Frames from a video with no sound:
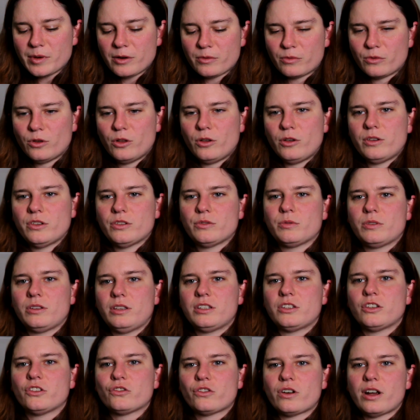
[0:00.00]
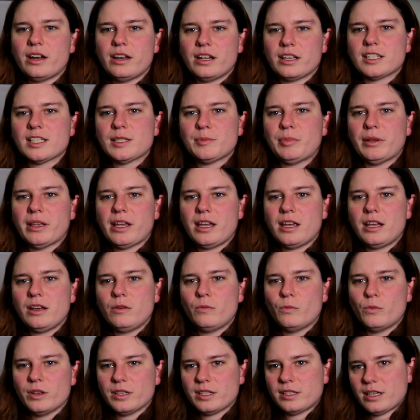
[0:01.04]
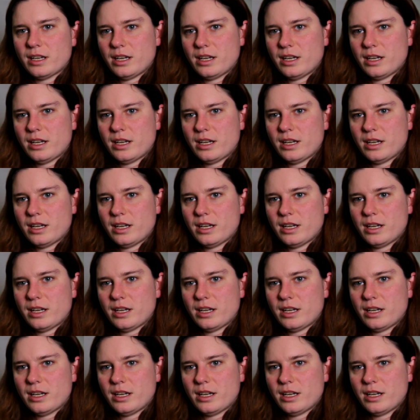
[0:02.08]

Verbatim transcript: my role as really to try and explain what